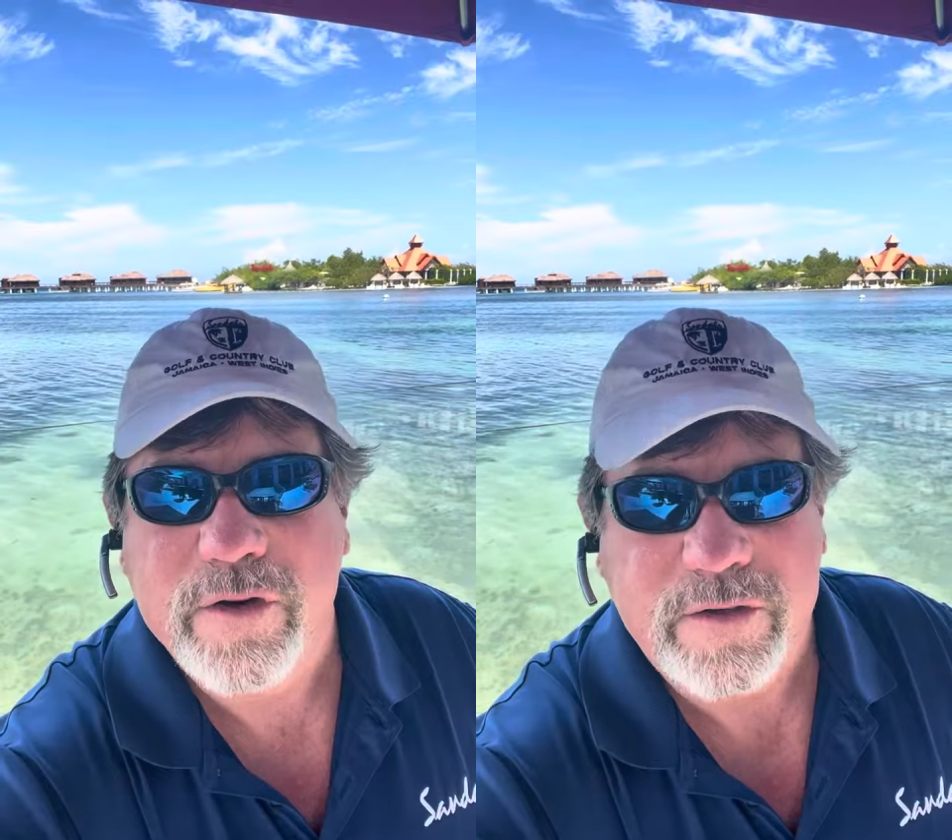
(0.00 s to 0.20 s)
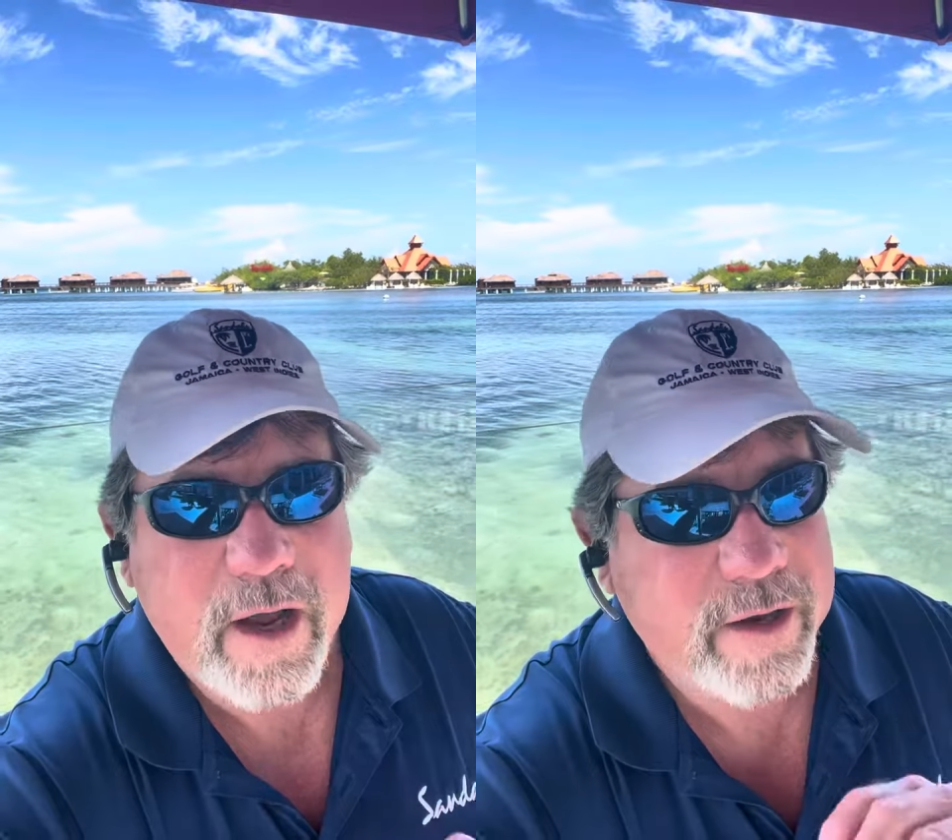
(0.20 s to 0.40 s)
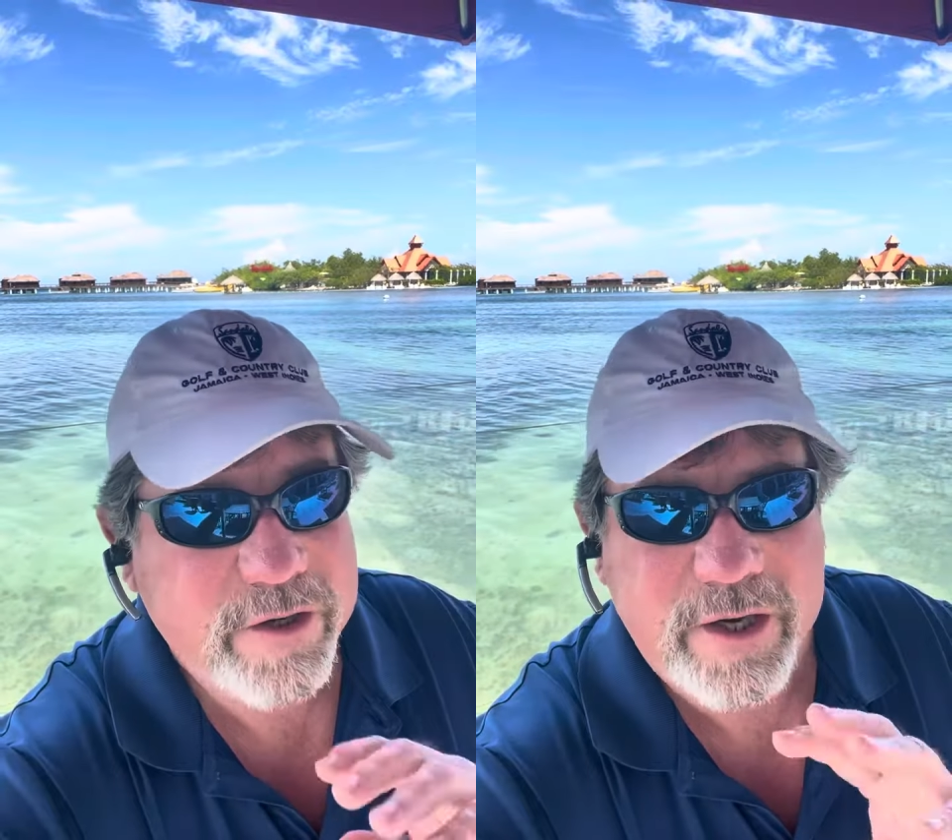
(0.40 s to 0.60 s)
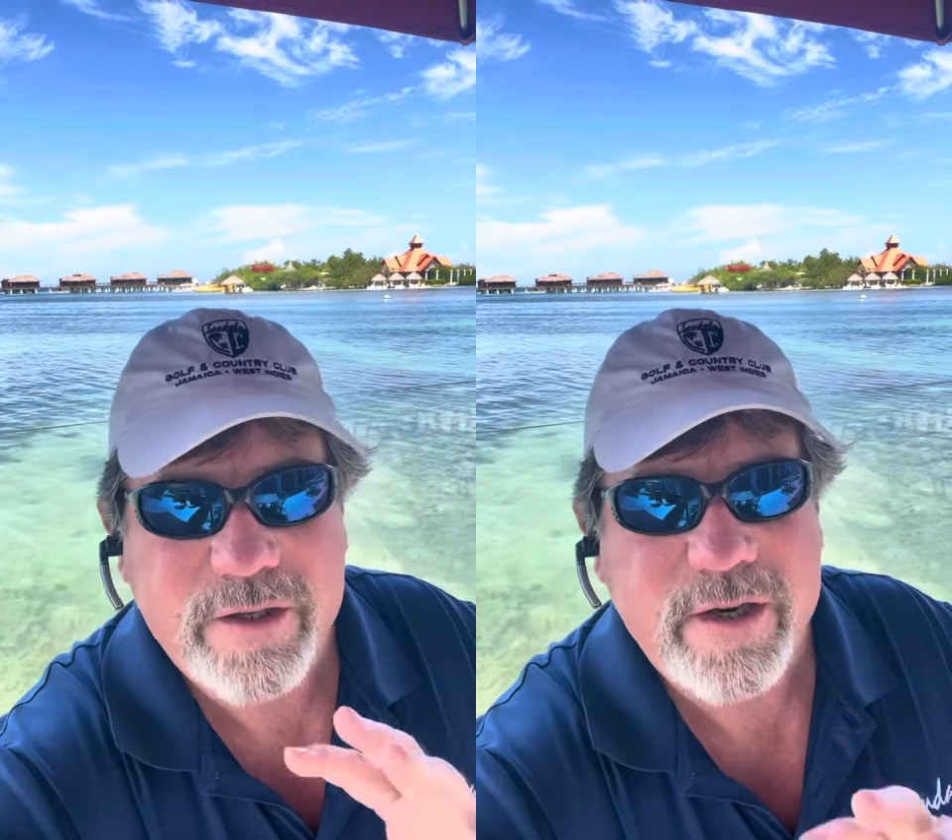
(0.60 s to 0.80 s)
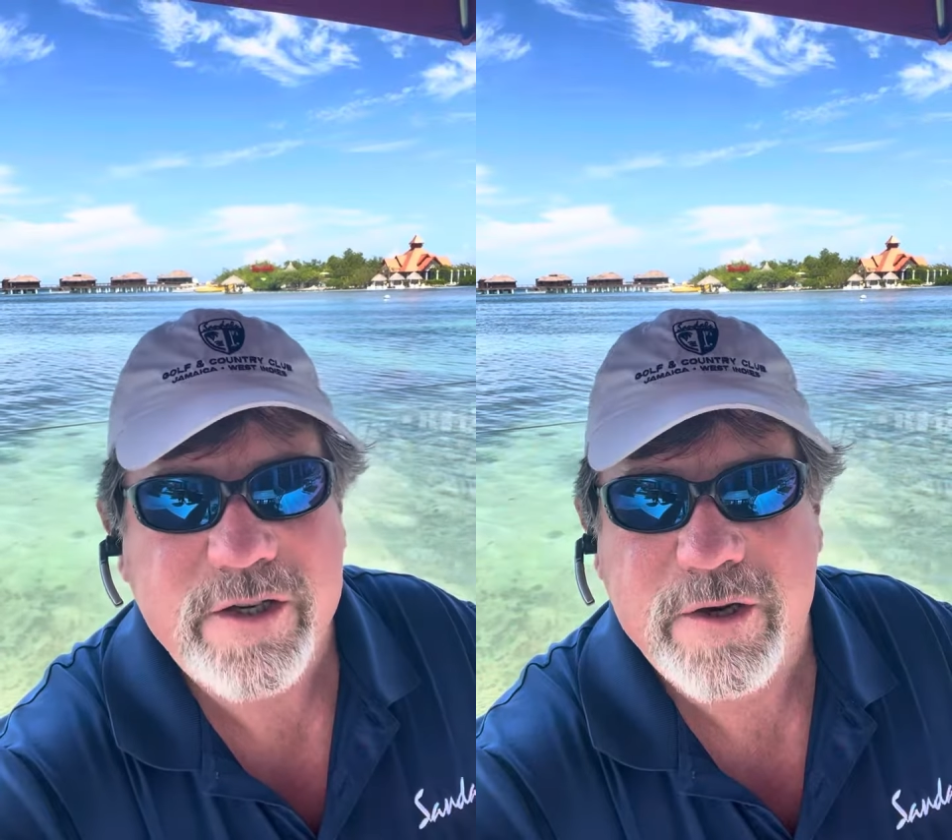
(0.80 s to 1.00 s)
It's not
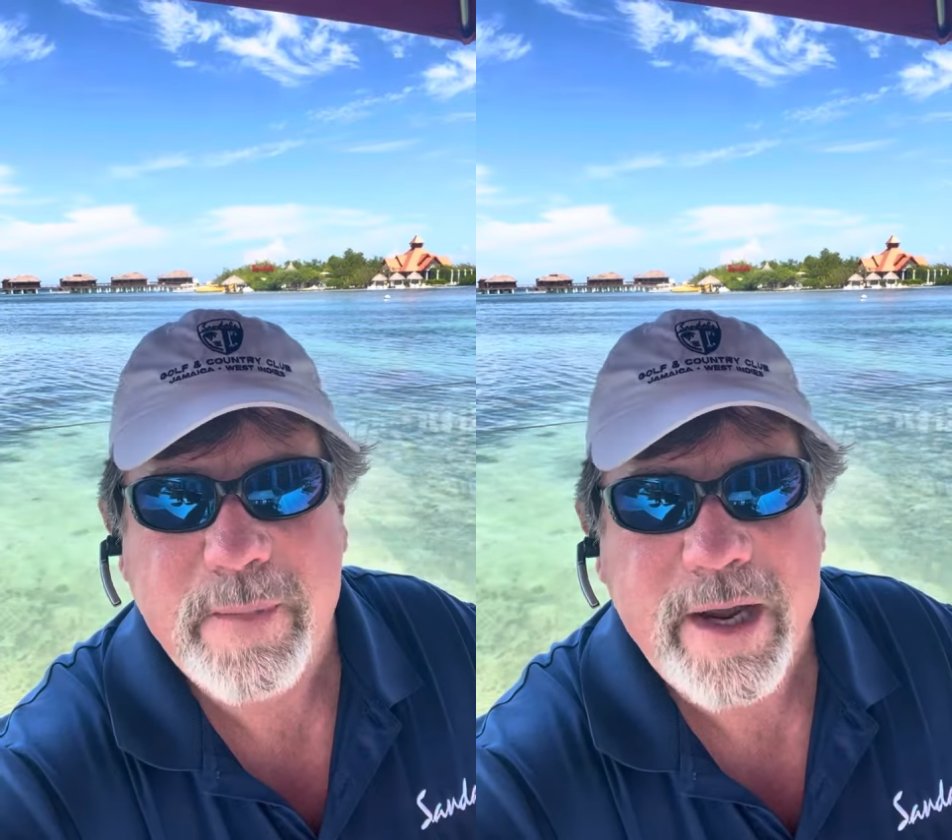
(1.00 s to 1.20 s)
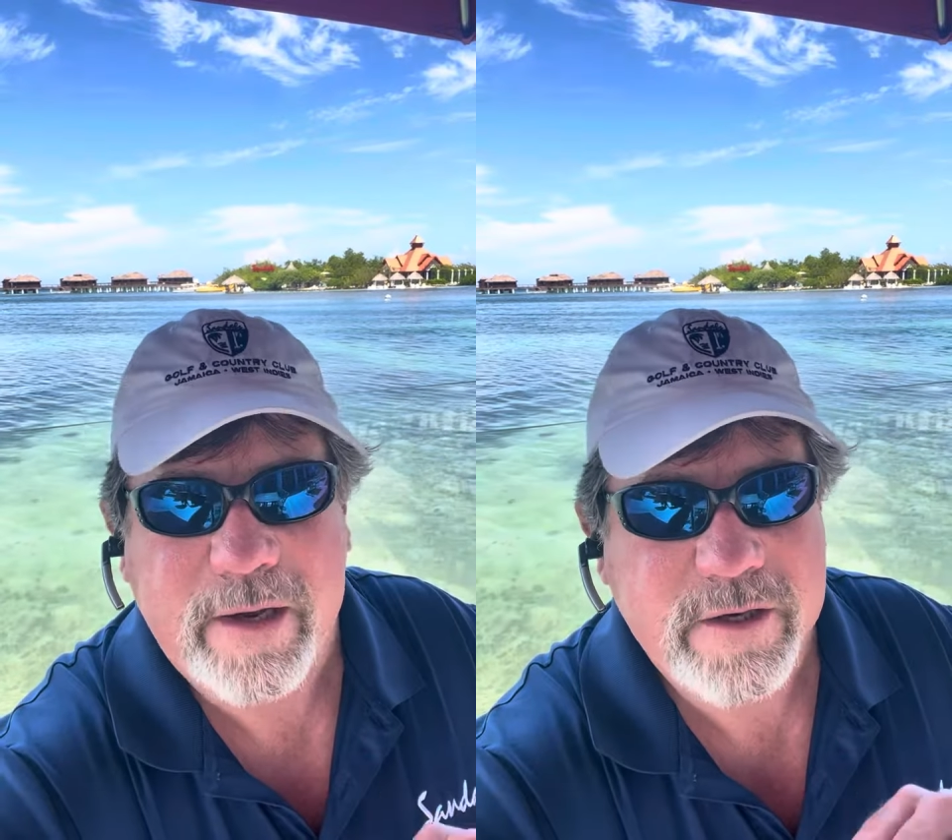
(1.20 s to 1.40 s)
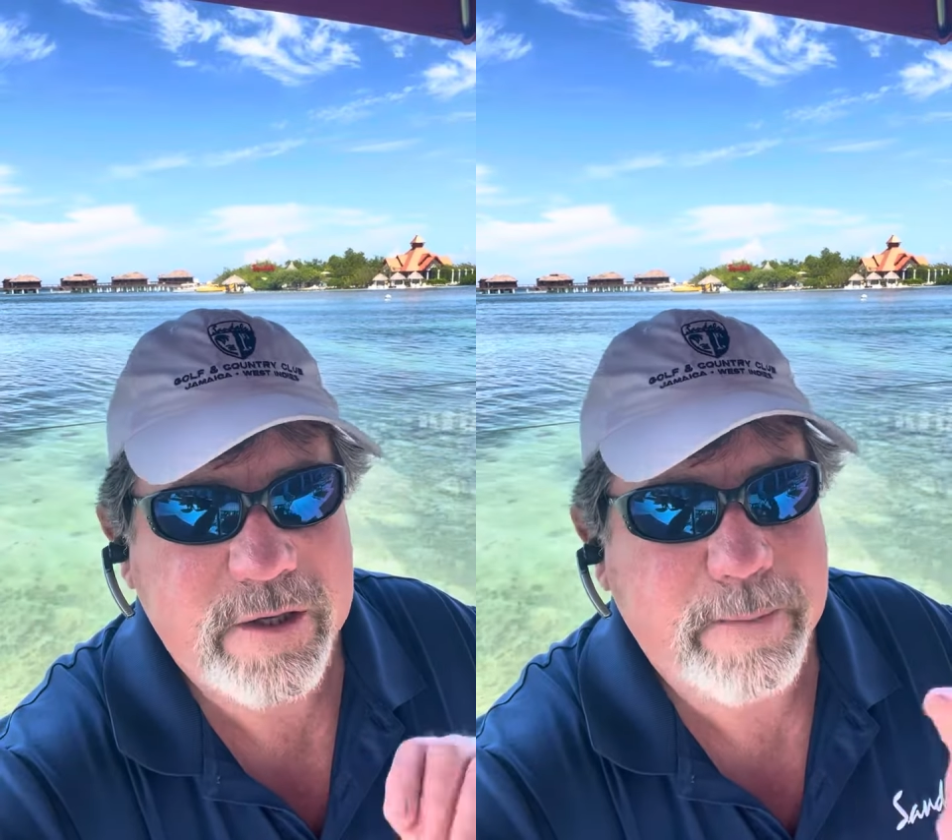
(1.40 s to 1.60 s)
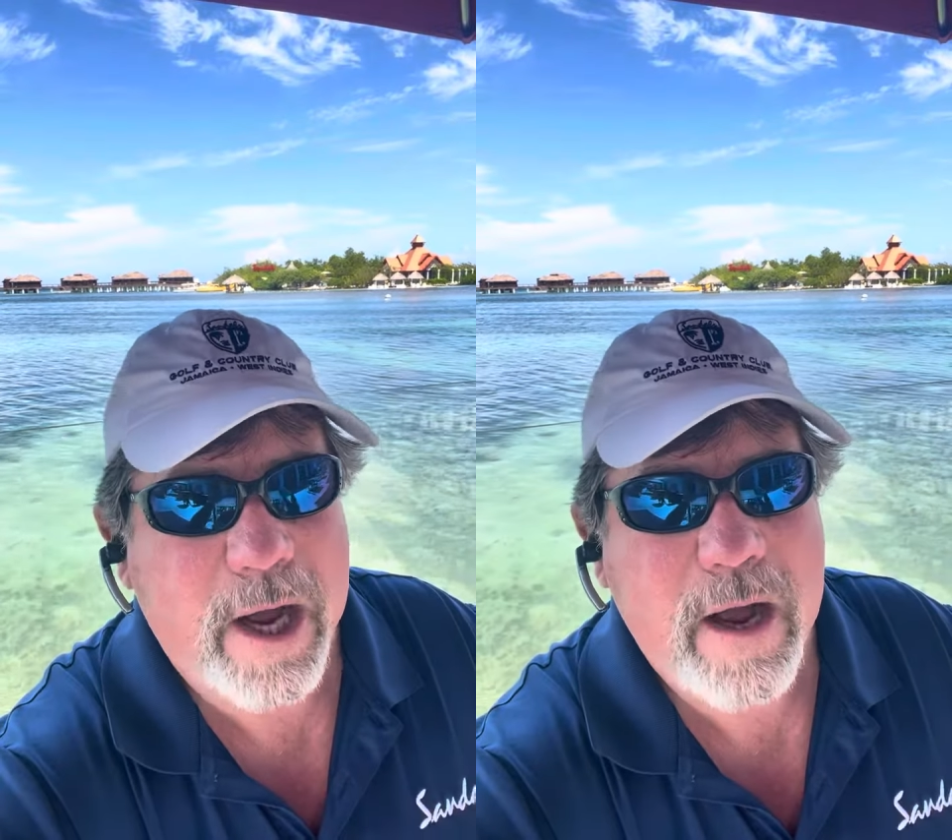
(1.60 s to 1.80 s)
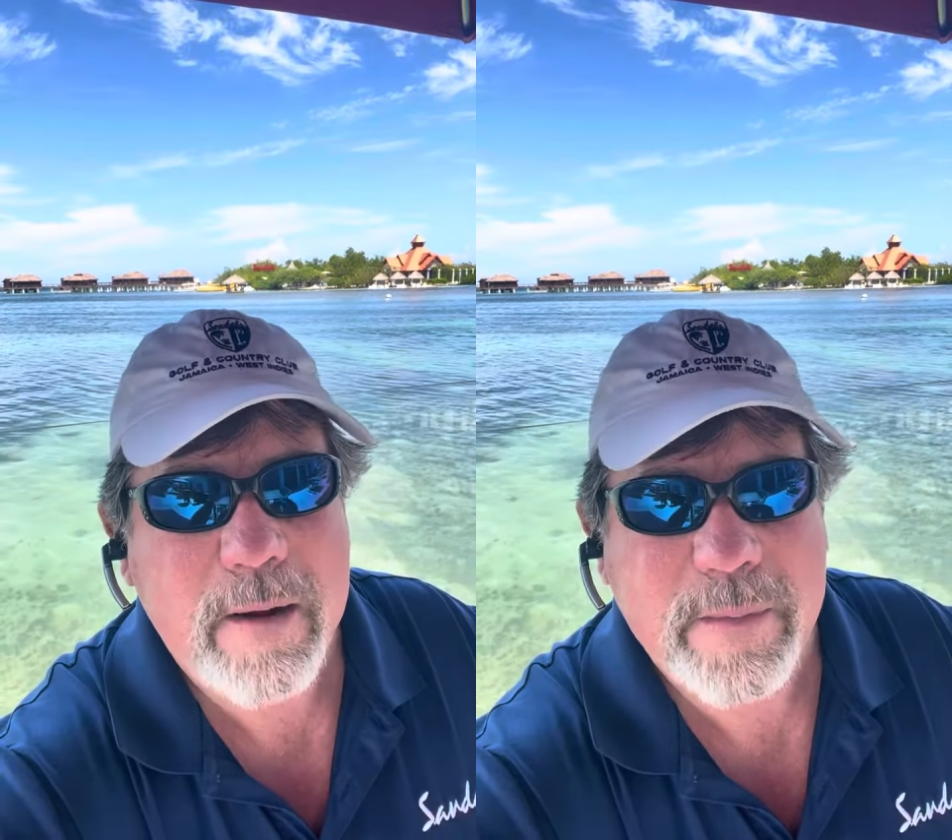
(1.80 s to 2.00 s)
just in Jamaica. It's the
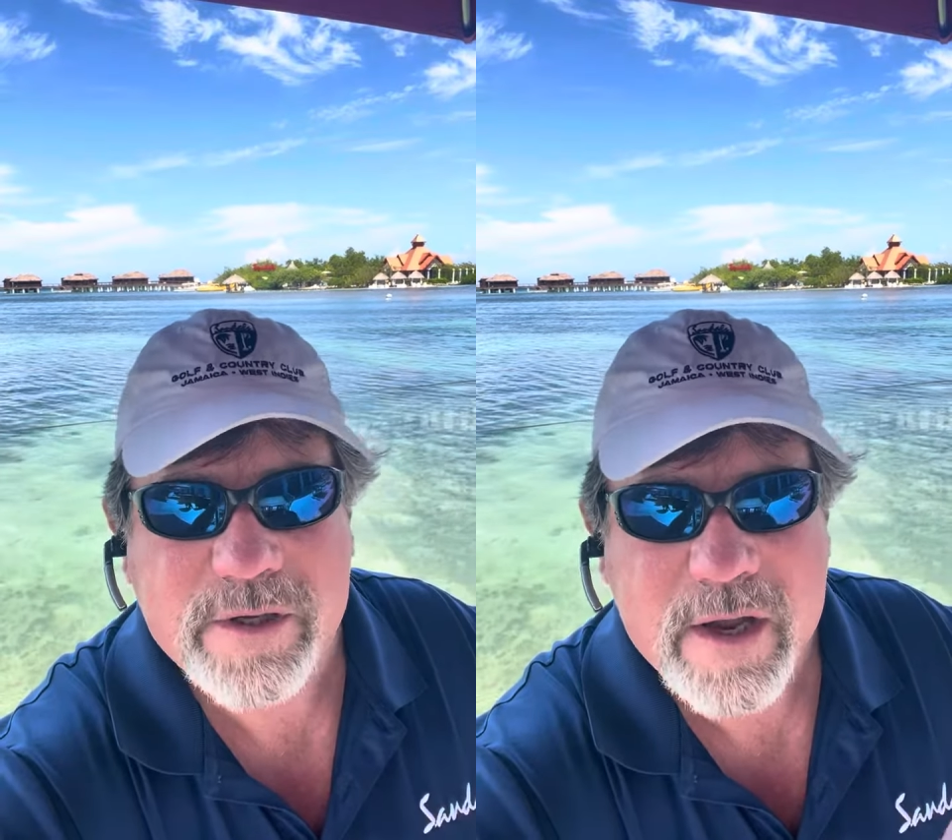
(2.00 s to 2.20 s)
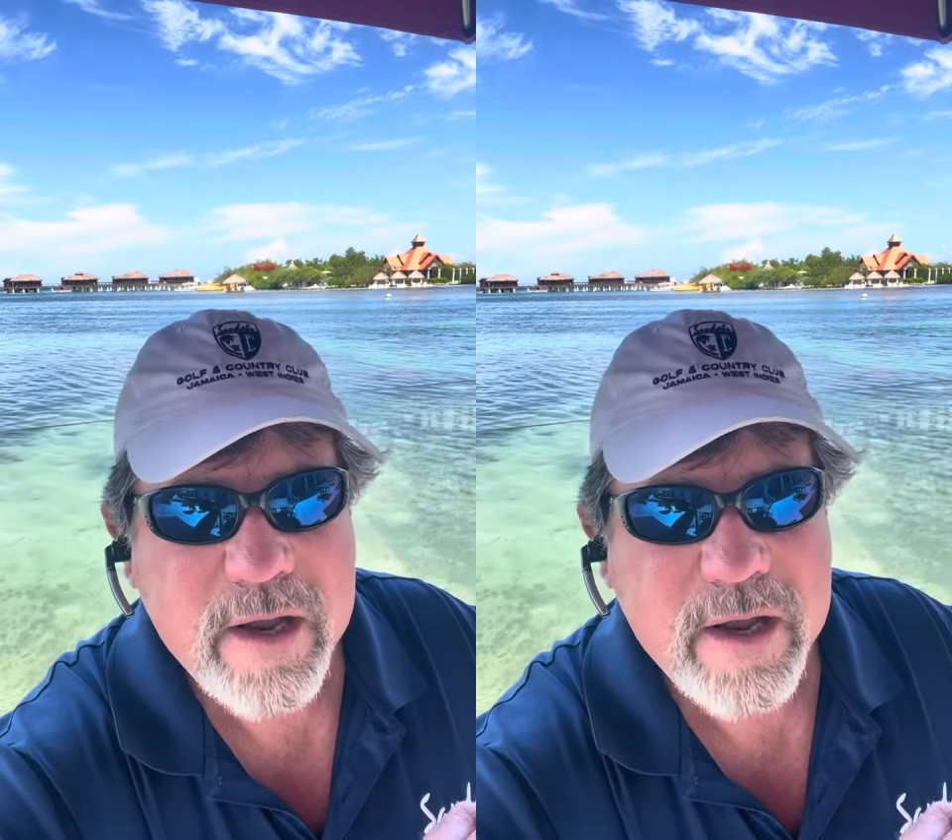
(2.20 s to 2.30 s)
Bahamas.